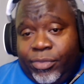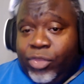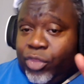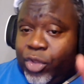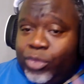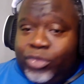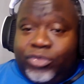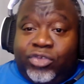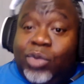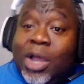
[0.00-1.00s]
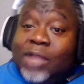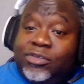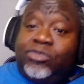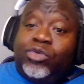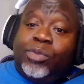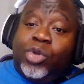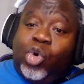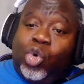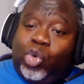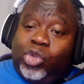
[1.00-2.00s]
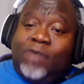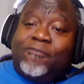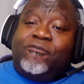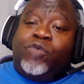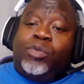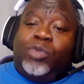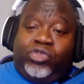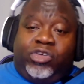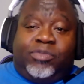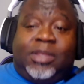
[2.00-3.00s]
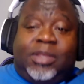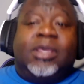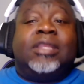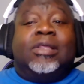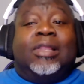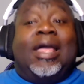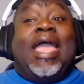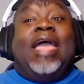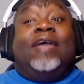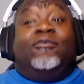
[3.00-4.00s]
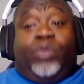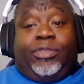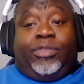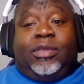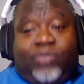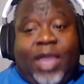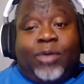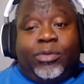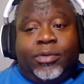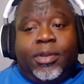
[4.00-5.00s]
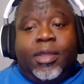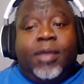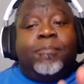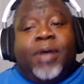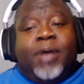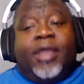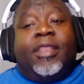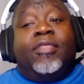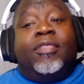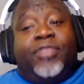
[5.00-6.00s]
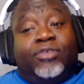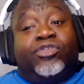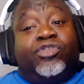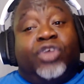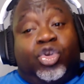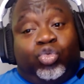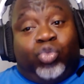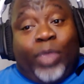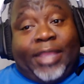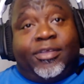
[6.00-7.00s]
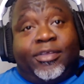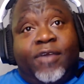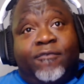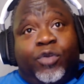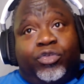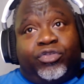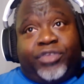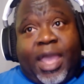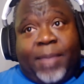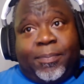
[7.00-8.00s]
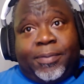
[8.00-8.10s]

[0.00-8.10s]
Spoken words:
though this is WotC, so I'm going to hold off formal judgment till everything's out. But this is a great first step.